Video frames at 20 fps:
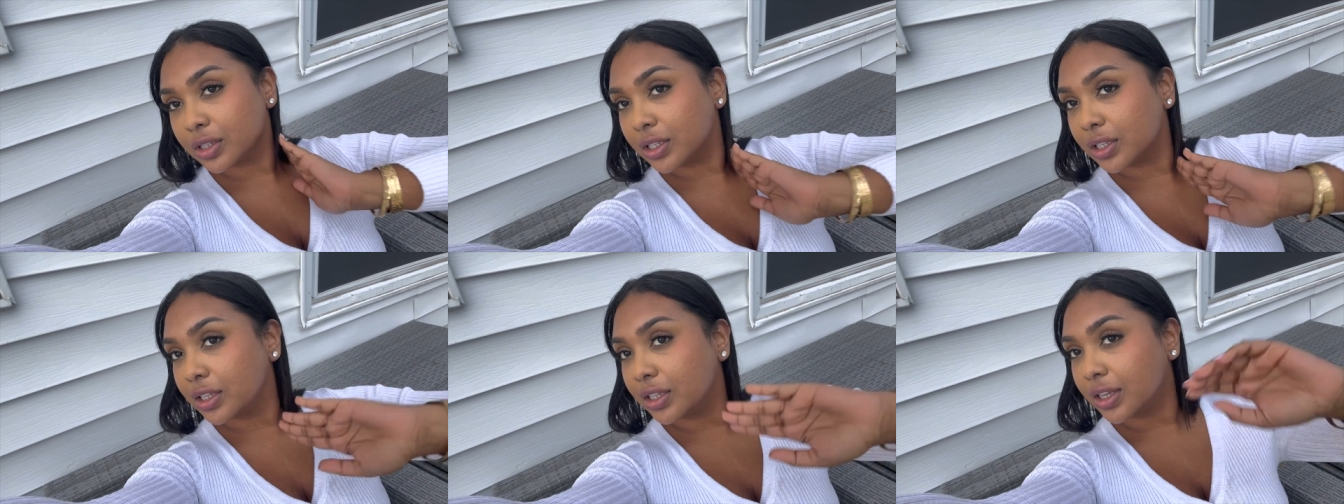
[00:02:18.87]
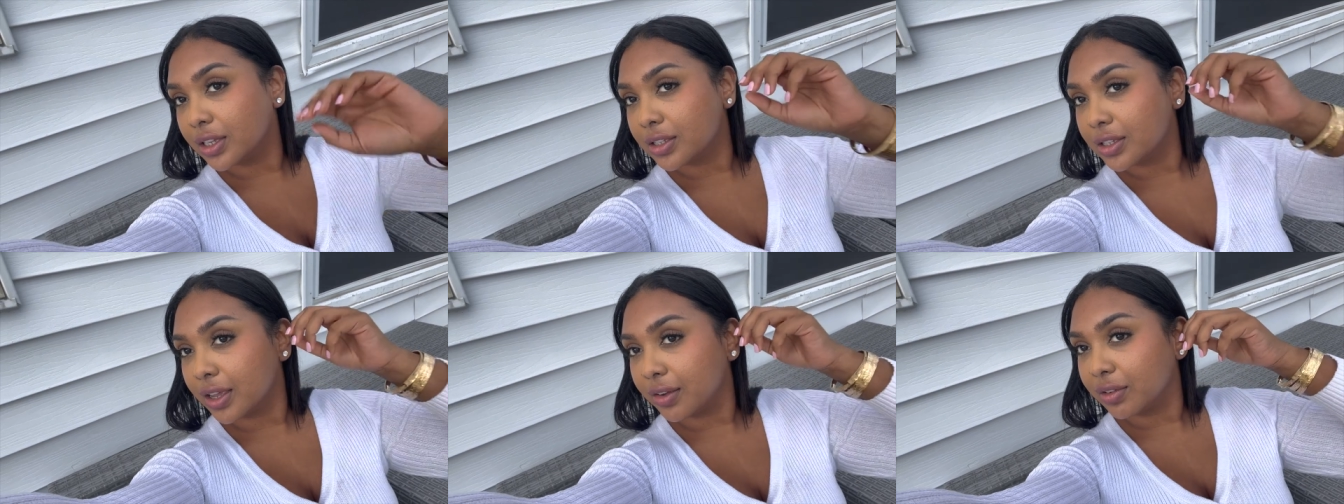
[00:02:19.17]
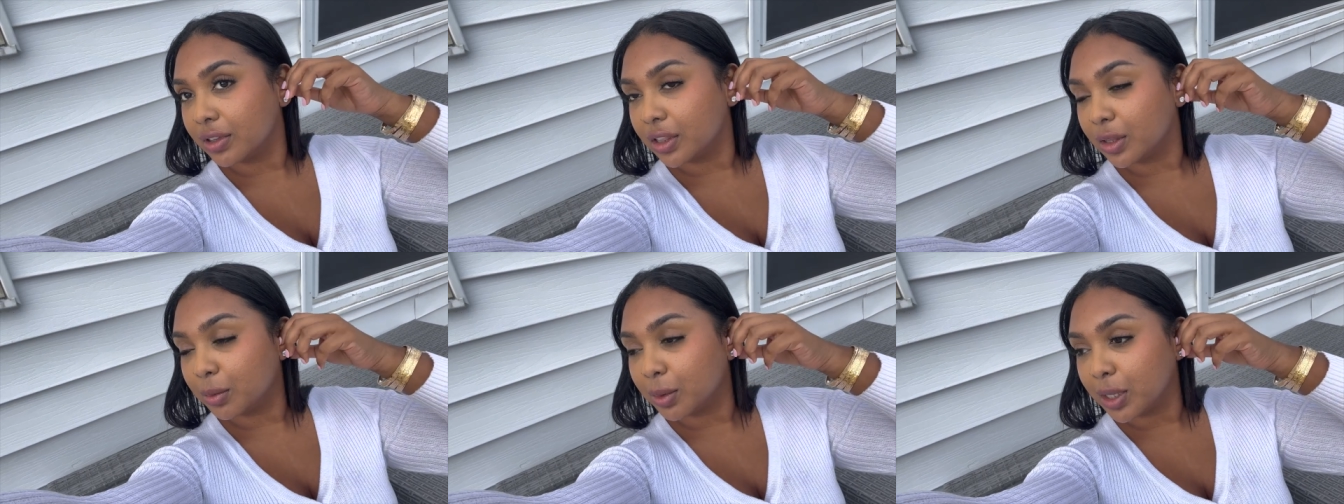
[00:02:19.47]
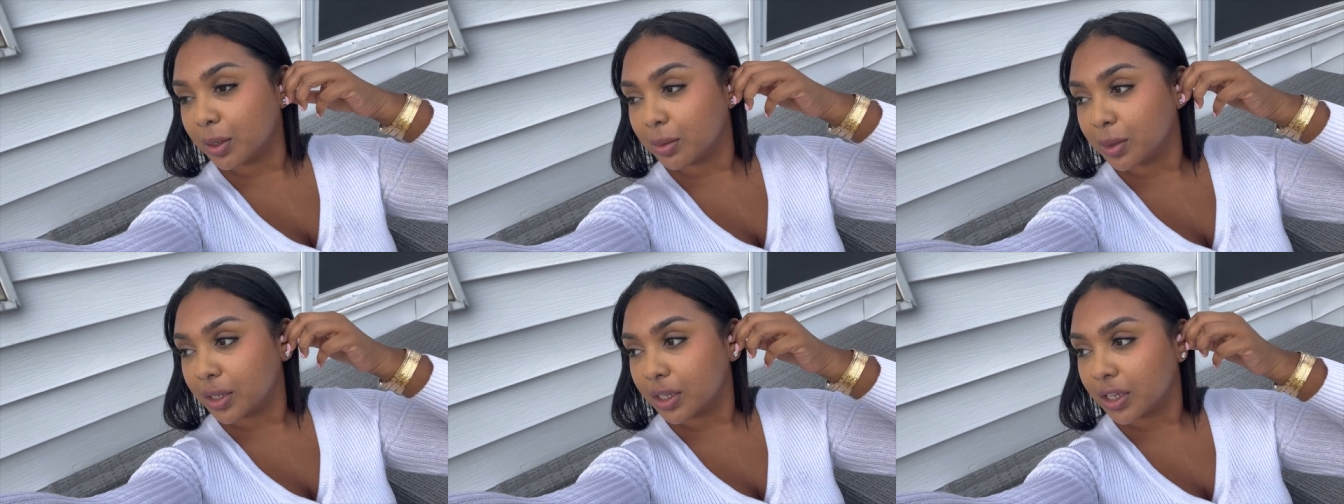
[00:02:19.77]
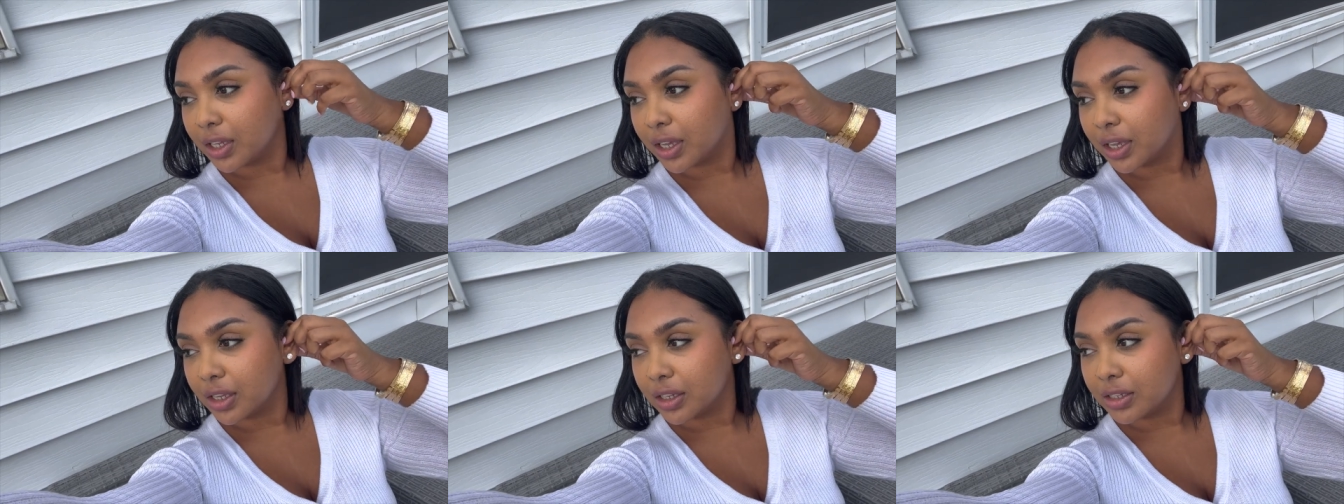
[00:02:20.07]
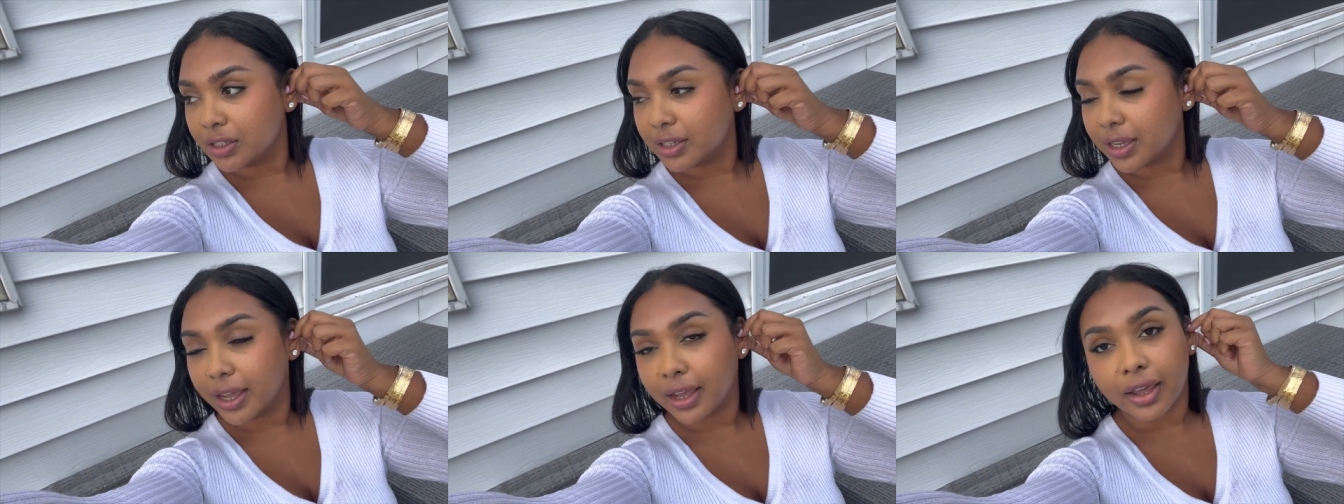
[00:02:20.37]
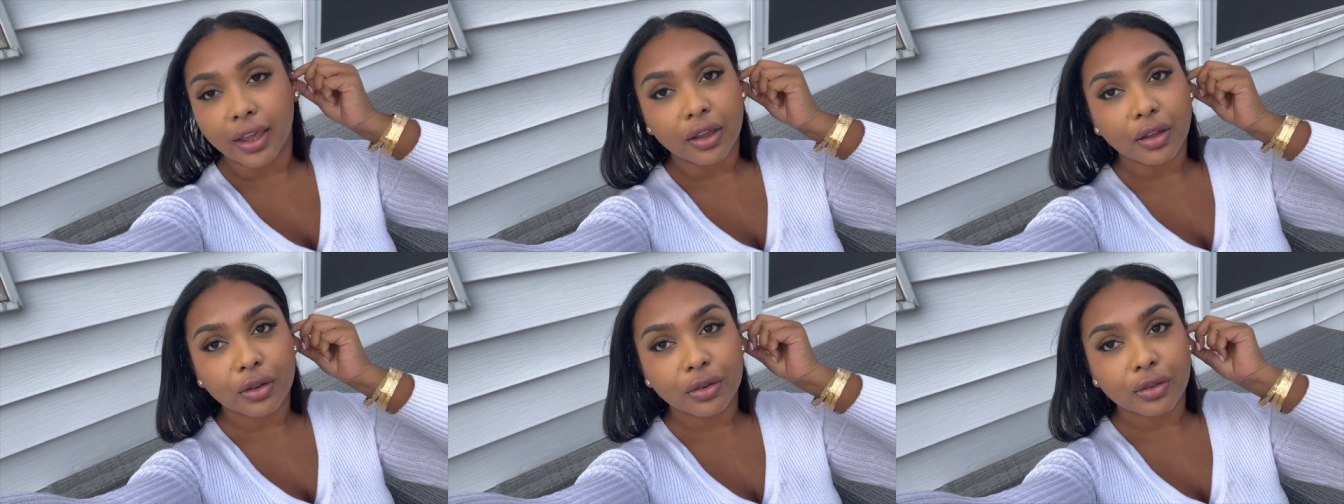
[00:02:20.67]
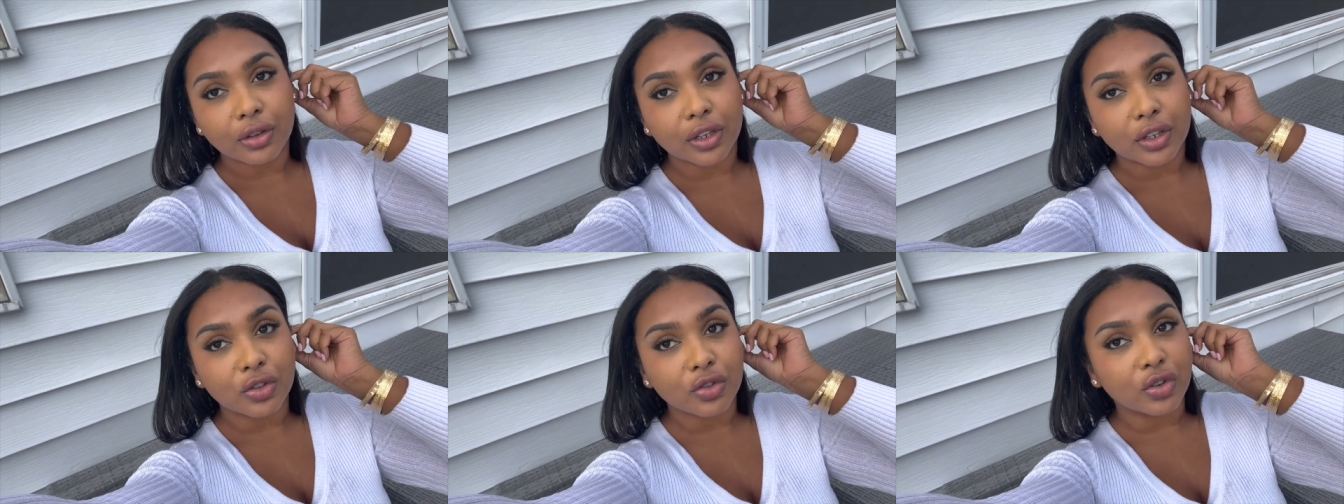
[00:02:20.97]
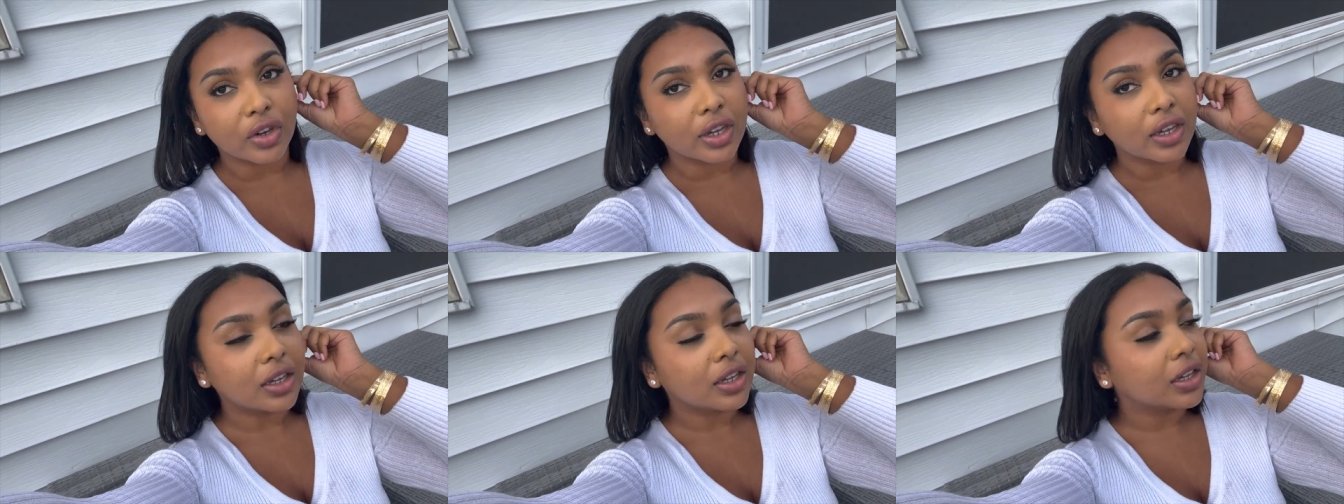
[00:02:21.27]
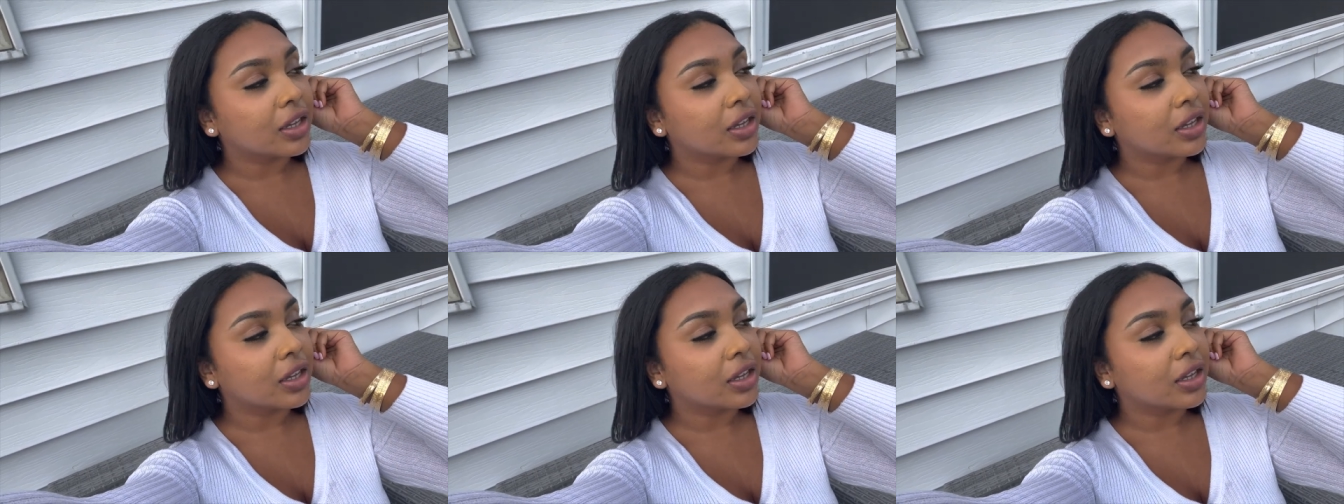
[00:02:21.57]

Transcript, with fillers: that's having the baby and hang out and drink.